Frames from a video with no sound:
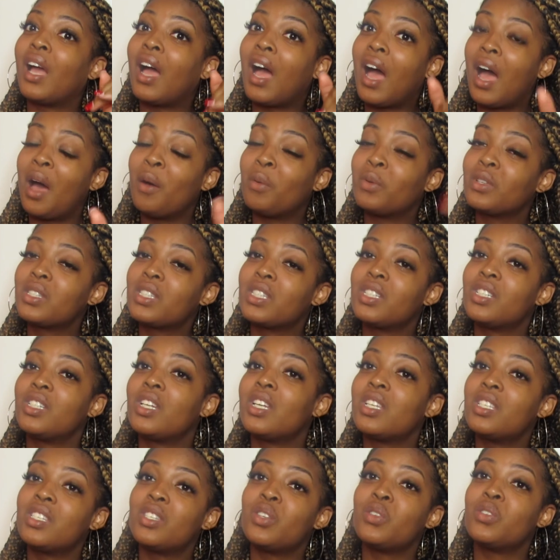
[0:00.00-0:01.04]
I would
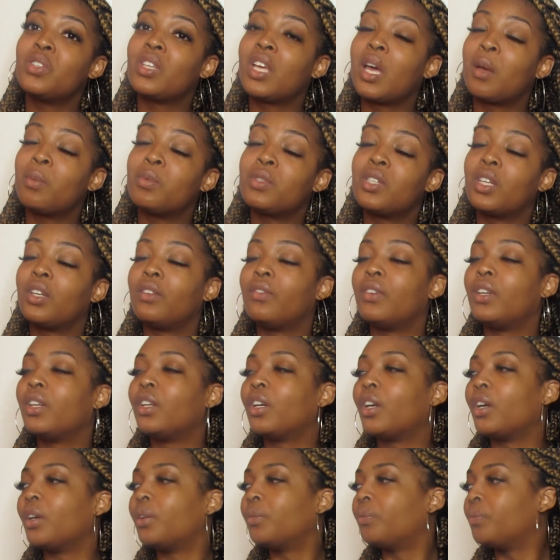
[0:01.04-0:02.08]
suggest using apple cider
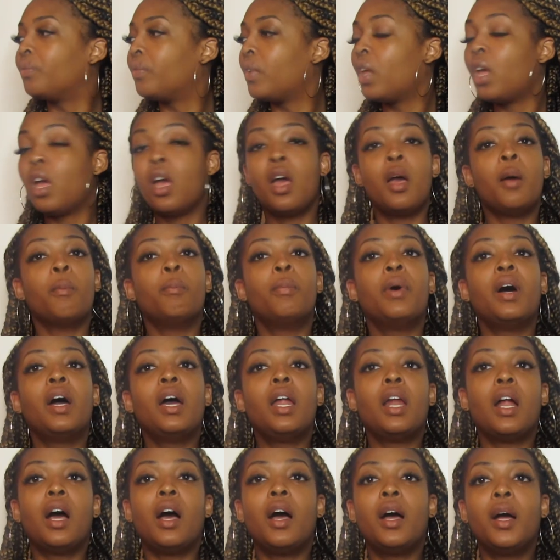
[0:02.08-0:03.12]
vinegar.
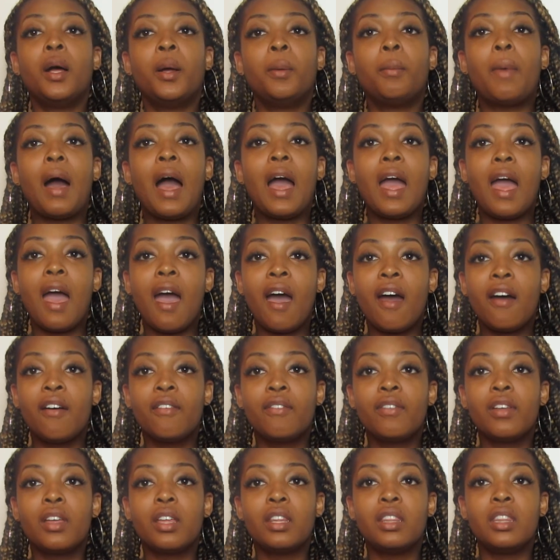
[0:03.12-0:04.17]
But I
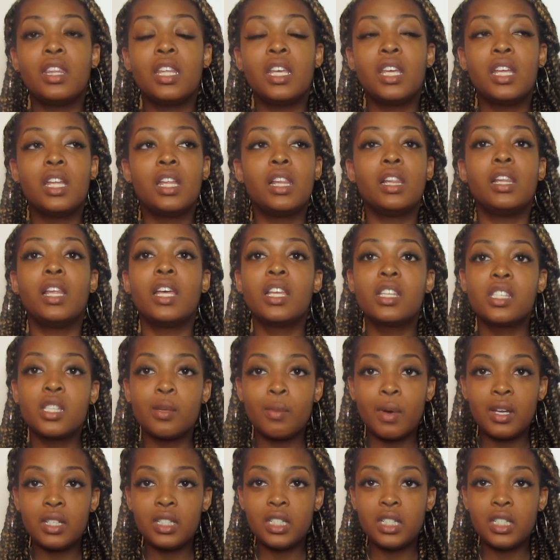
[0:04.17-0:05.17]
have the link to my